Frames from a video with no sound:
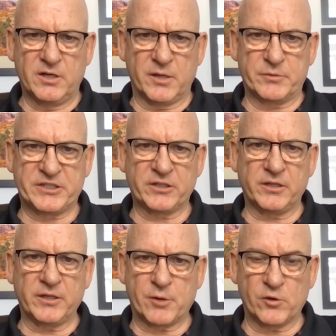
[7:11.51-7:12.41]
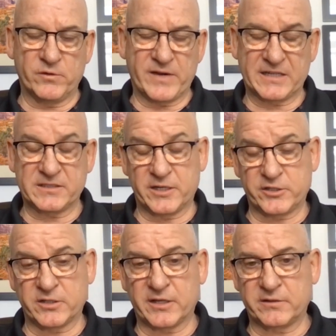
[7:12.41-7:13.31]
and particularly a potent
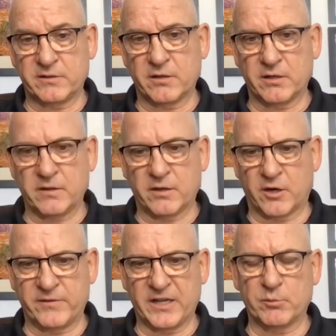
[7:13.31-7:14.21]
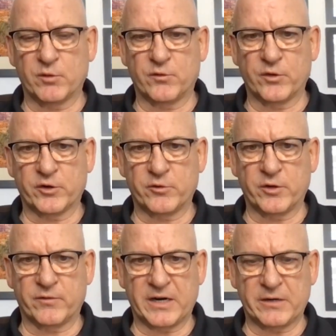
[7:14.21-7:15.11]
vaccination like are available for the
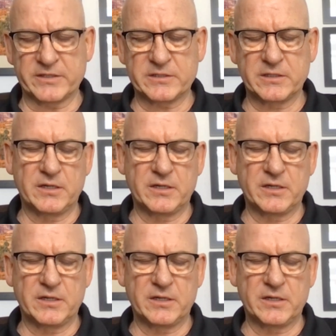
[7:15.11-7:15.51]
coronavirus.